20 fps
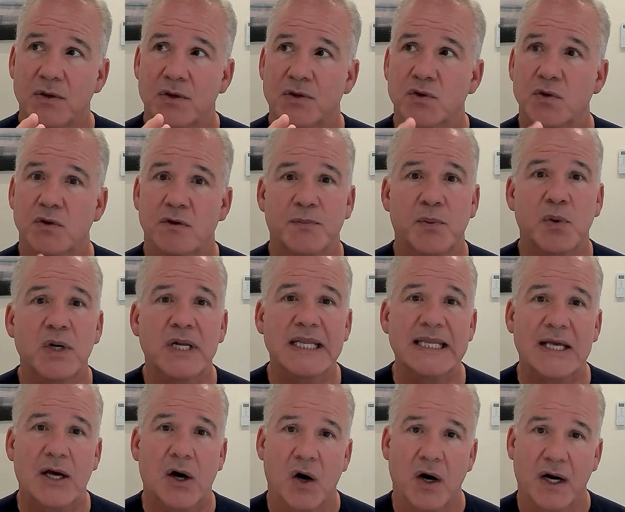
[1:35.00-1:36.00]
sort of putting
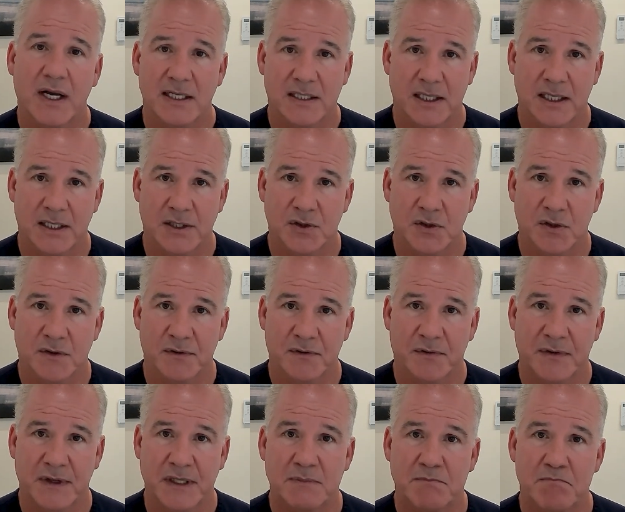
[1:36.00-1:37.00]
the architecture of the
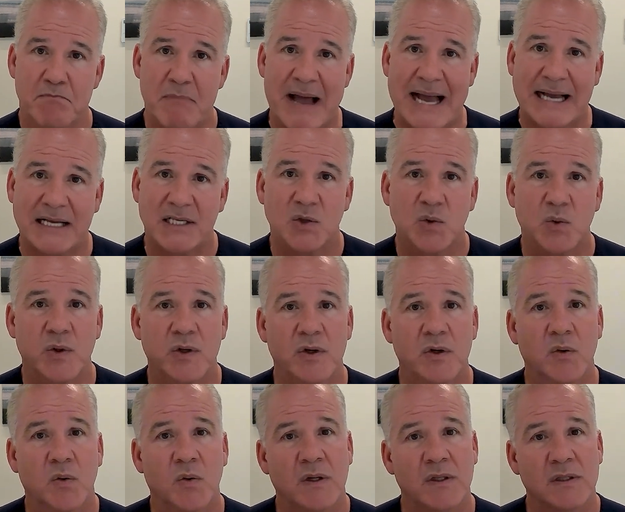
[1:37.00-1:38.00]
face back to where
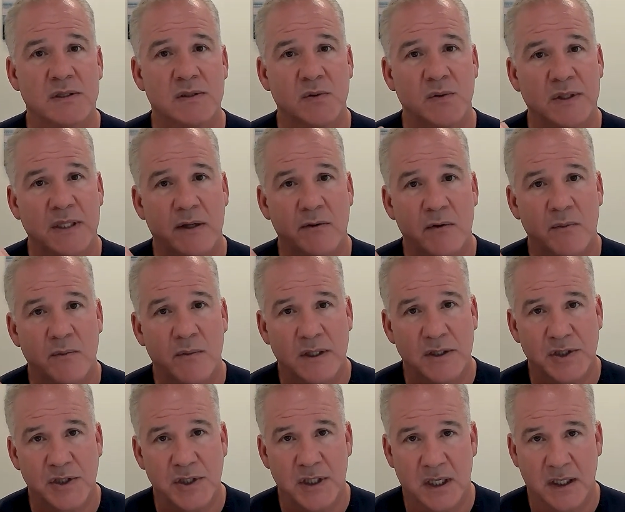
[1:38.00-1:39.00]
it was when they were
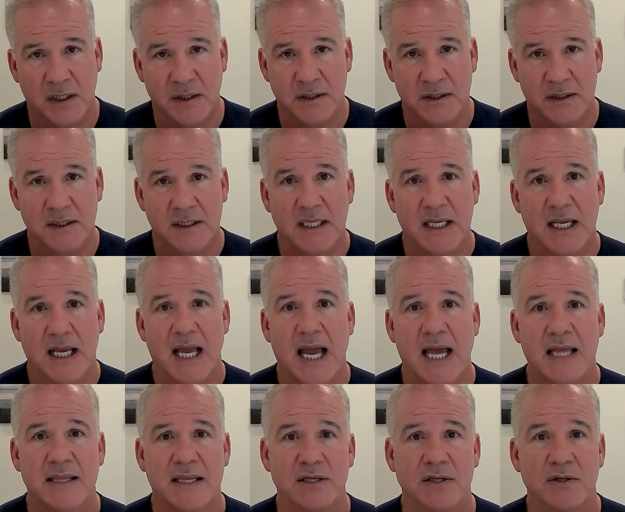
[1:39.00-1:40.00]
much younger,
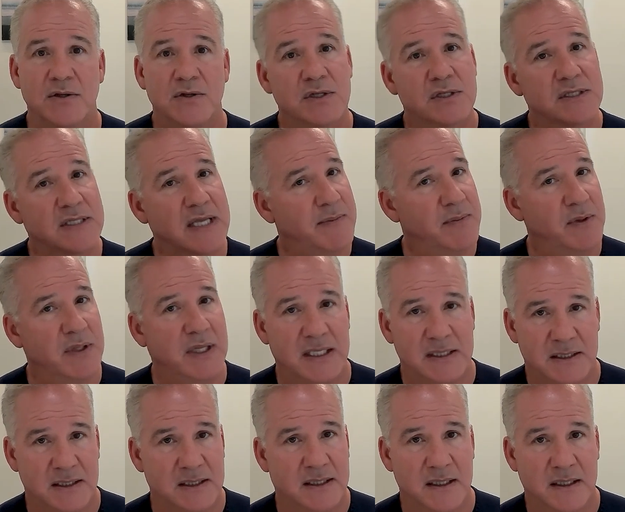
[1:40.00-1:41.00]
and then you just
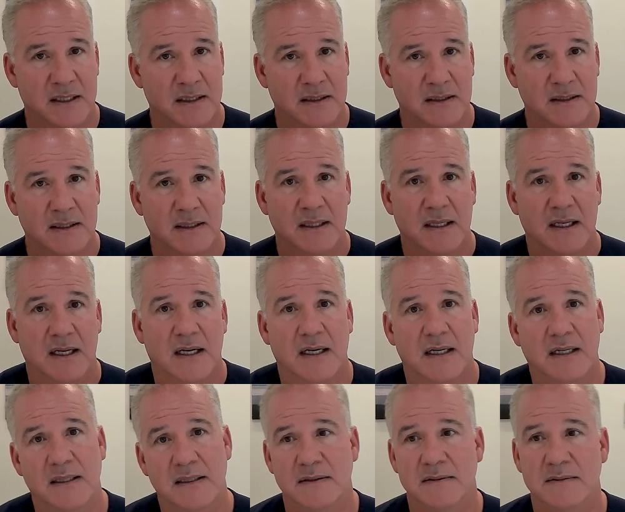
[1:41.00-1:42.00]
stabilize it there.
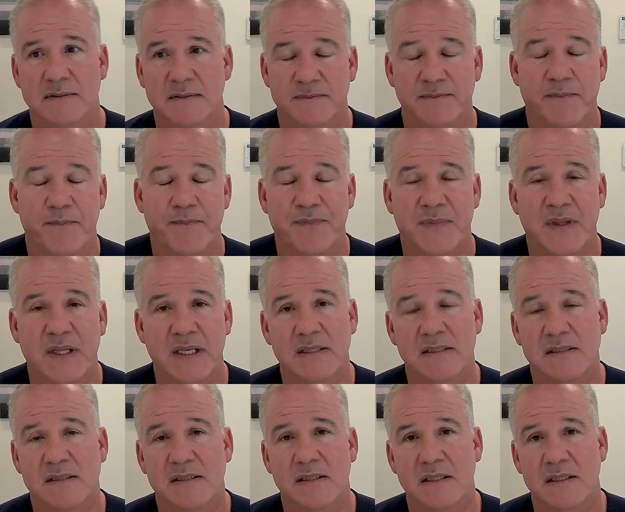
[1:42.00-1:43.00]
Uh,
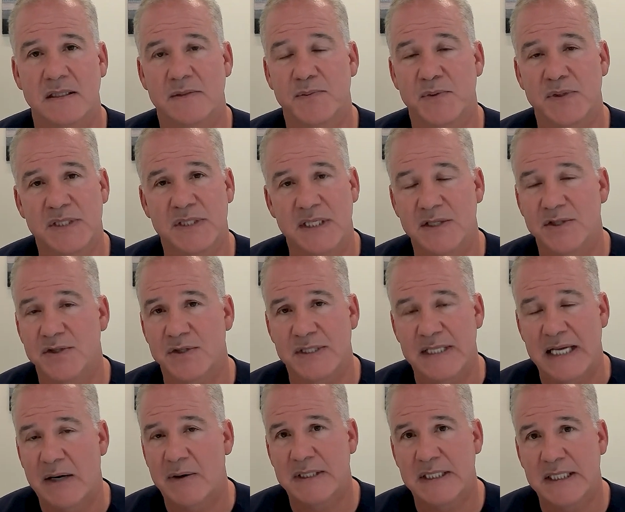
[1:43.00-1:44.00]
these procedures
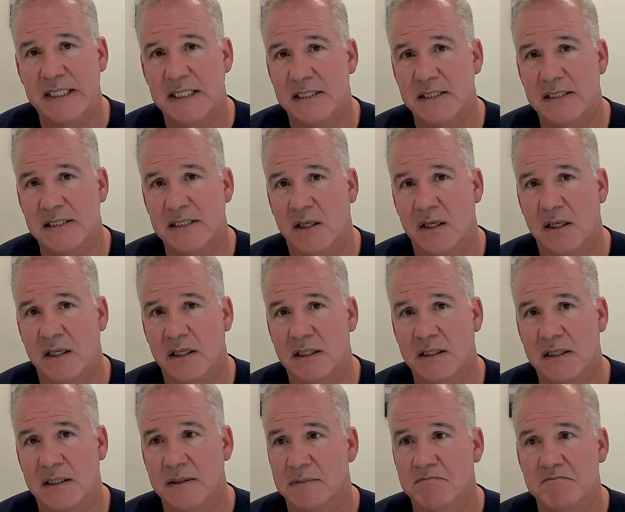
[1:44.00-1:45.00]
nowadays
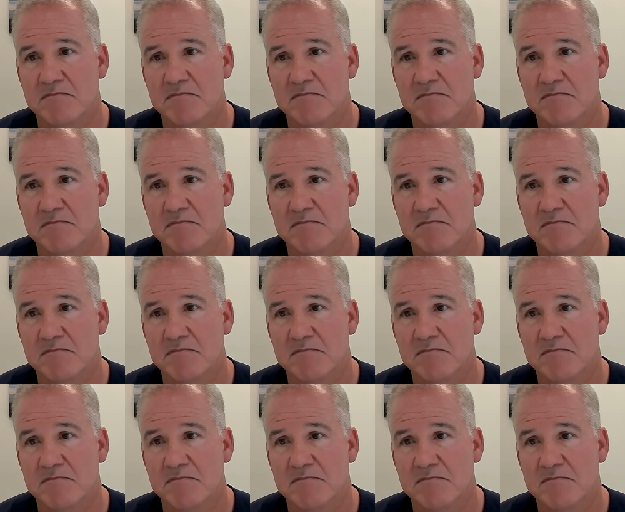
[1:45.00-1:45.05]
are